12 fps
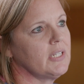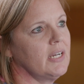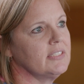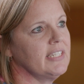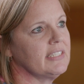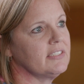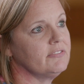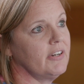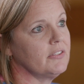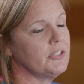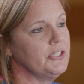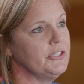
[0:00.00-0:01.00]
had contacted
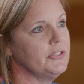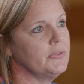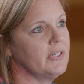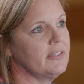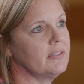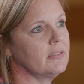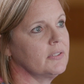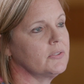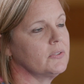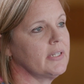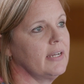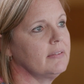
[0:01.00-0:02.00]
Father Hugh at the
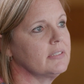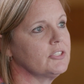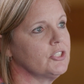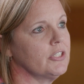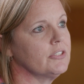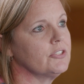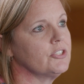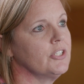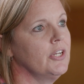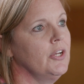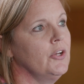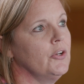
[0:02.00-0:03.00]
local Catholic church,
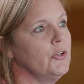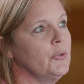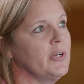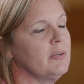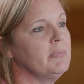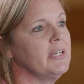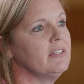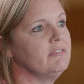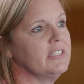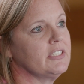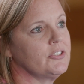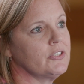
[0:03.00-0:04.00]
who had met
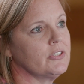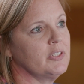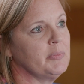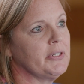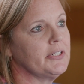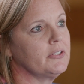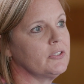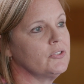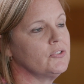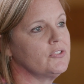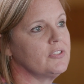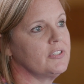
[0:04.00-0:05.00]
Victor and Mary
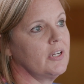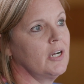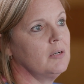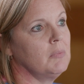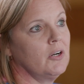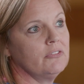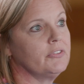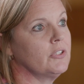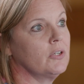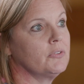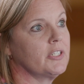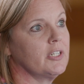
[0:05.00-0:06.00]
Cruz off and
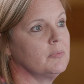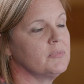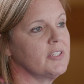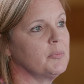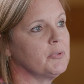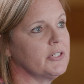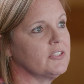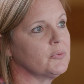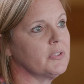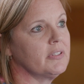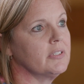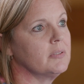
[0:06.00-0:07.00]
on to come say prayers
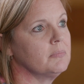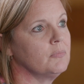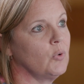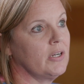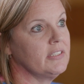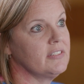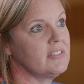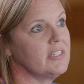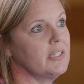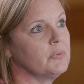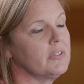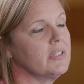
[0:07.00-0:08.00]
with them while his
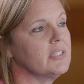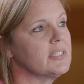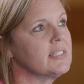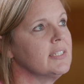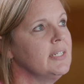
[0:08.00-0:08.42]
stay with us.